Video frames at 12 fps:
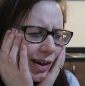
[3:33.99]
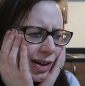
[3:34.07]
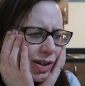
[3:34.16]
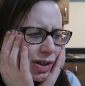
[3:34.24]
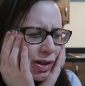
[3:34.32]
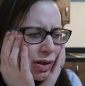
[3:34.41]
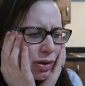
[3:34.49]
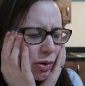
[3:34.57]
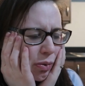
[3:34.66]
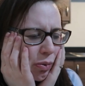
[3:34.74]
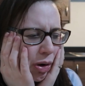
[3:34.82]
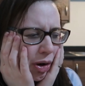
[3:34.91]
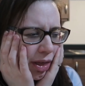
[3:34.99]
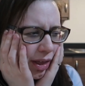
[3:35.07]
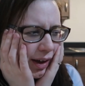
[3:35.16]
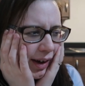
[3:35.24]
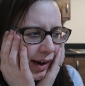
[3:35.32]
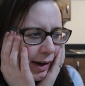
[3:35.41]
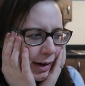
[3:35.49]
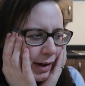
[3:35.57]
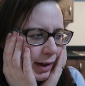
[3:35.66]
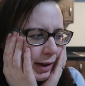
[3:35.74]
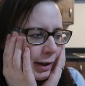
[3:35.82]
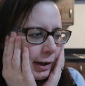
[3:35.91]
and I just don't want that.